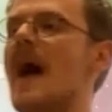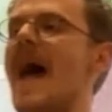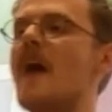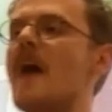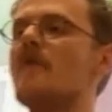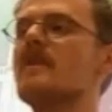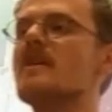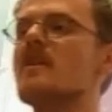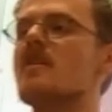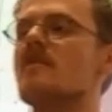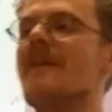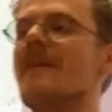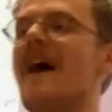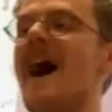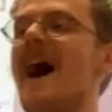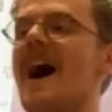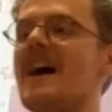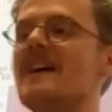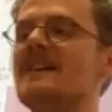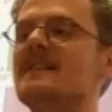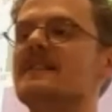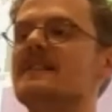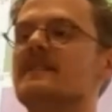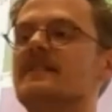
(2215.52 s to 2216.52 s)
the area of
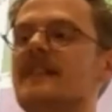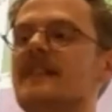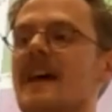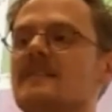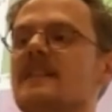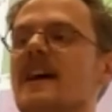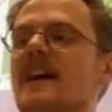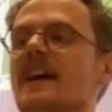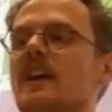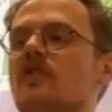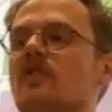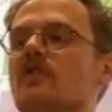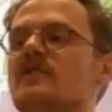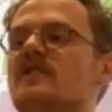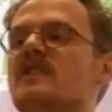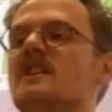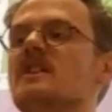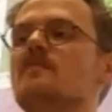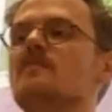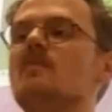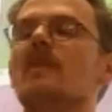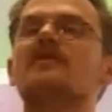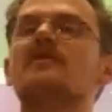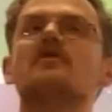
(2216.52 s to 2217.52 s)
highest test
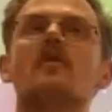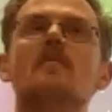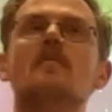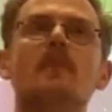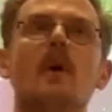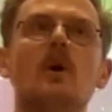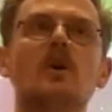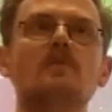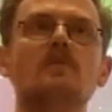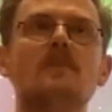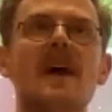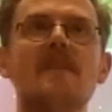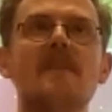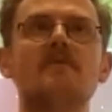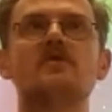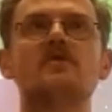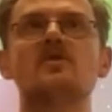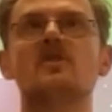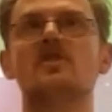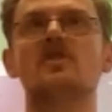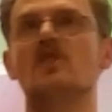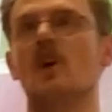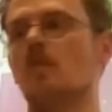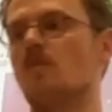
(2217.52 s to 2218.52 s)
accuracy moves from bottom
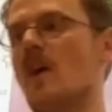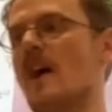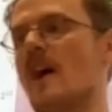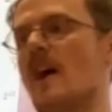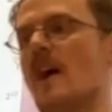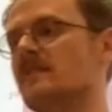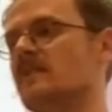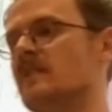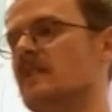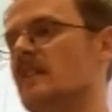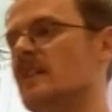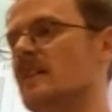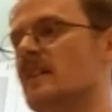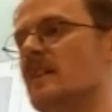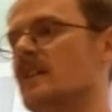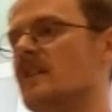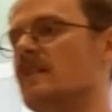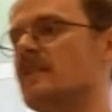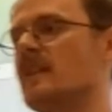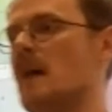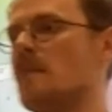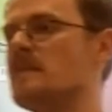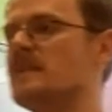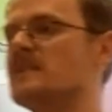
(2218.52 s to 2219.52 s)
left to top right.
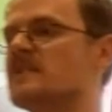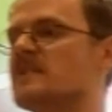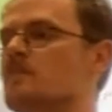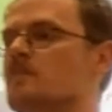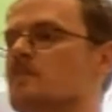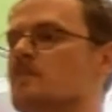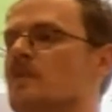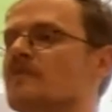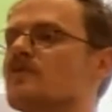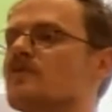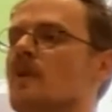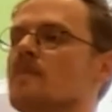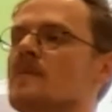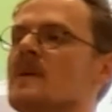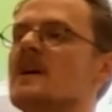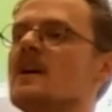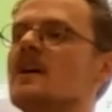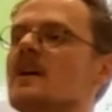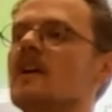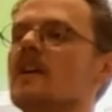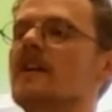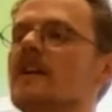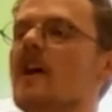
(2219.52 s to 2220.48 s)
That means it moves from